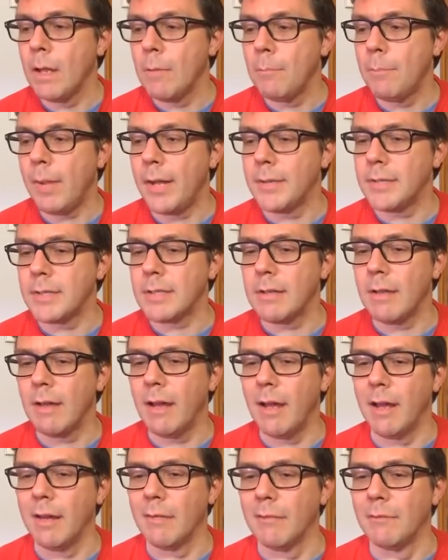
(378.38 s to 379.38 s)
But
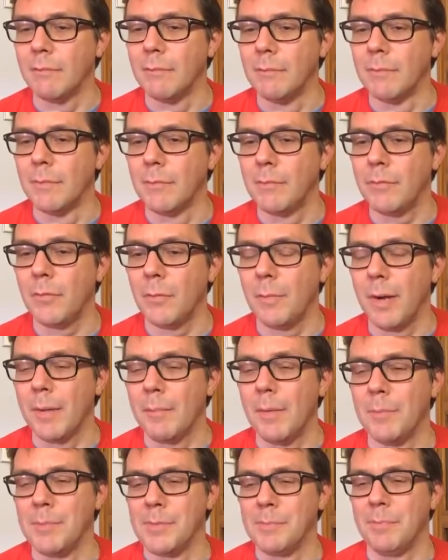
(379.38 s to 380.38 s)
for my
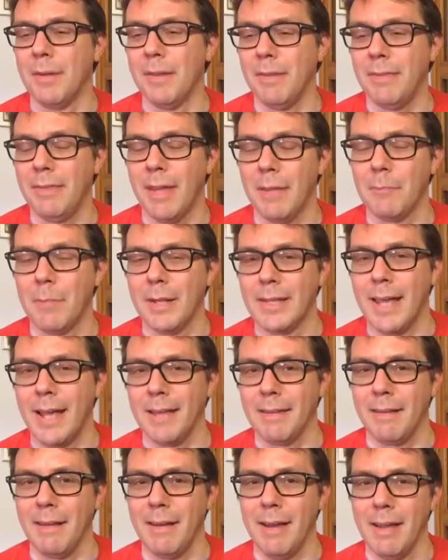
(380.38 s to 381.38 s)
mum's birthday, my
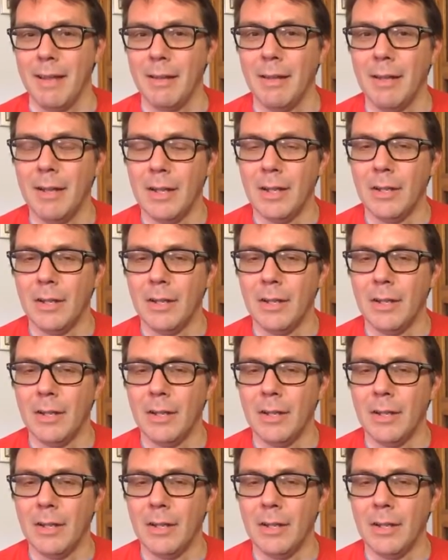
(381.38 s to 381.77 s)
dad and I